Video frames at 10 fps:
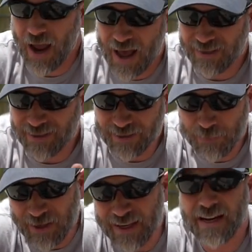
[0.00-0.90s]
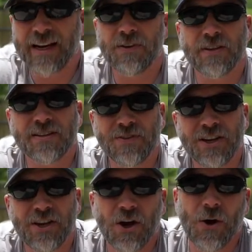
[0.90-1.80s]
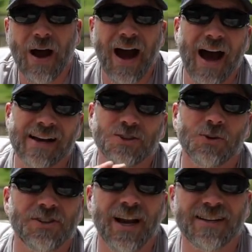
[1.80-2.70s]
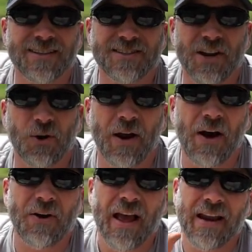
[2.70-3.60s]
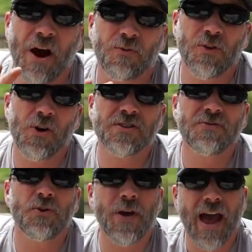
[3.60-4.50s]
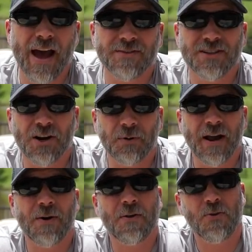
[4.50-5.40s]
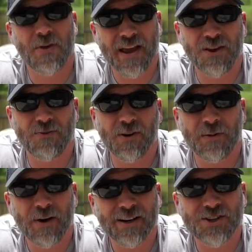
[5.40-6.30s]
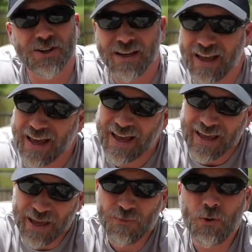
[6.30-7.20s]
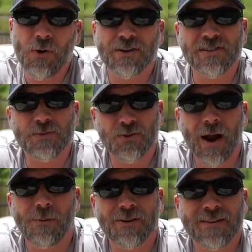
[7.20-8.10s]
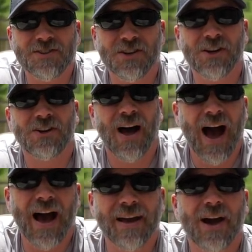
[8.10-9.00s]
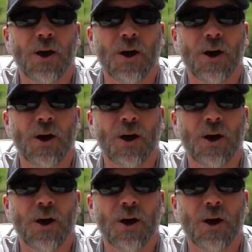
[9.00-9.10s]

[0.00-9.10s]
at the beginning of this video, I told you guys to stick around. Now, for those of you that have stuck around, thank you very much. If you are a subscriber to this channel, I